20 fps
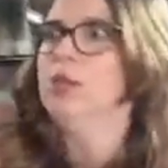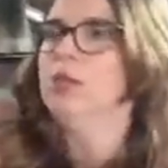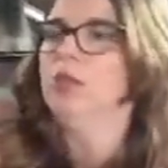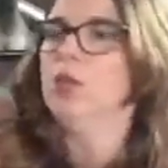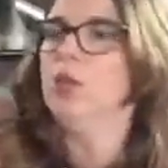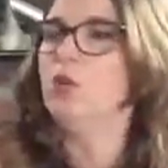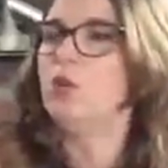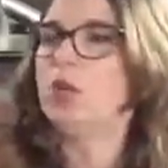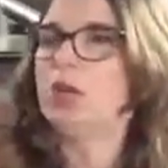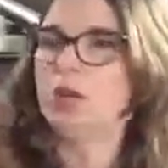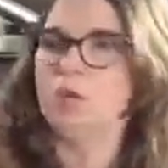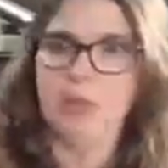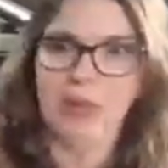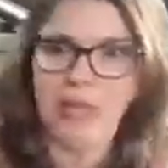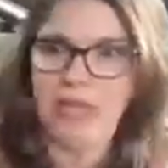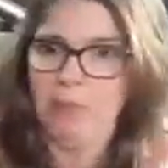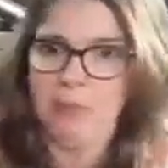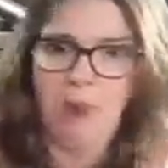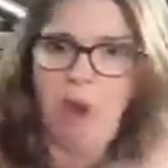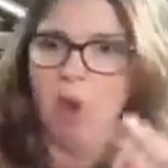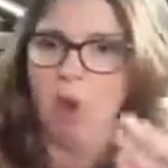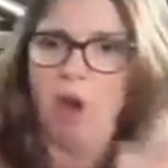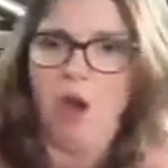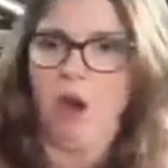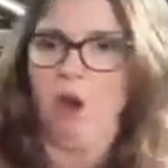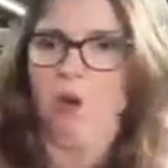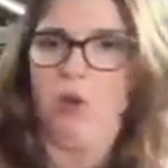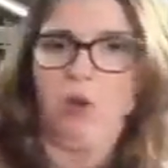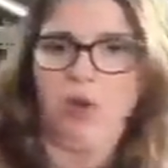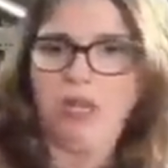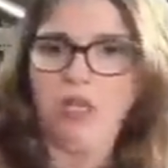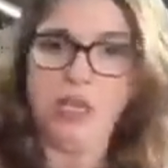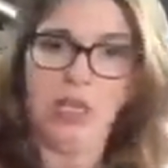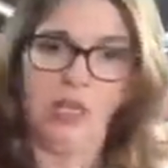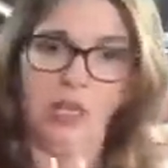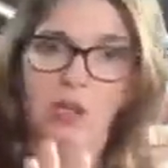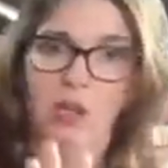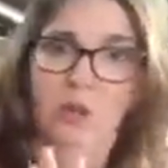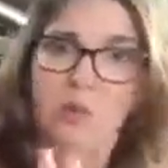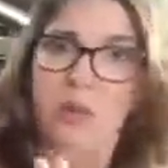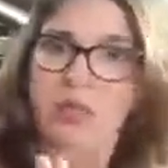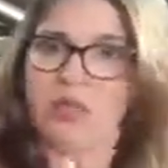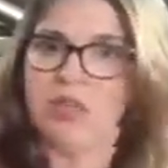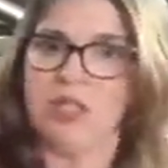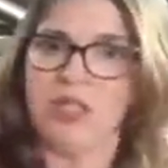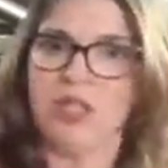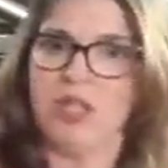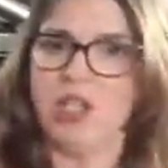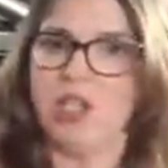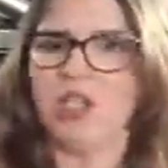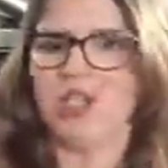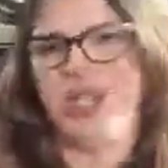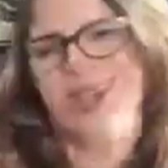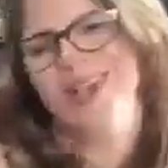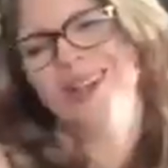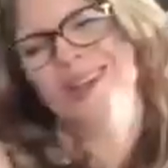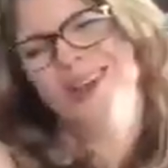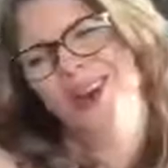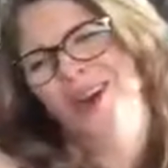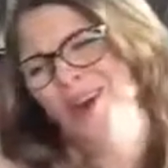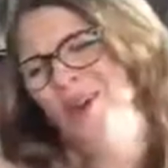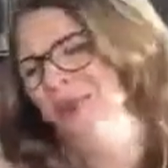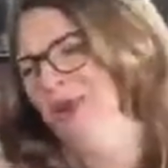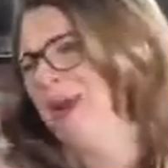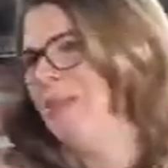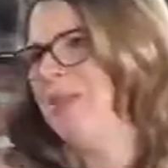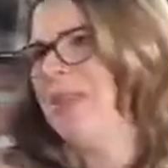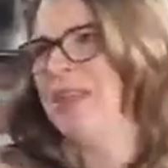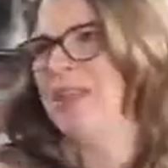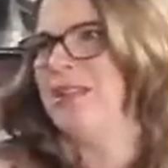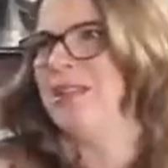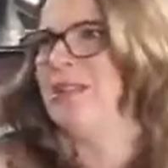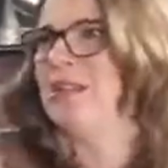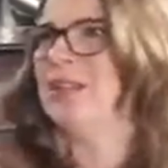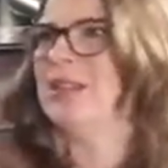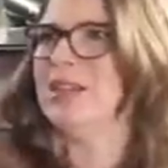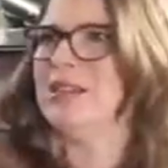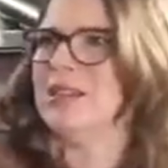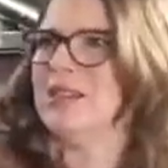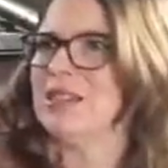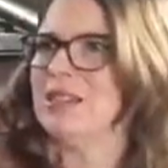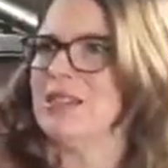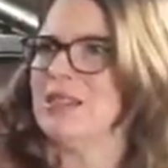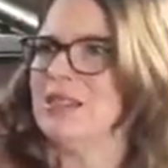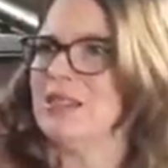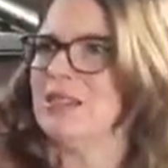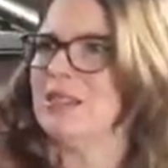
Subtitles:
you can be boho and a little bit of city chic. No, I mean.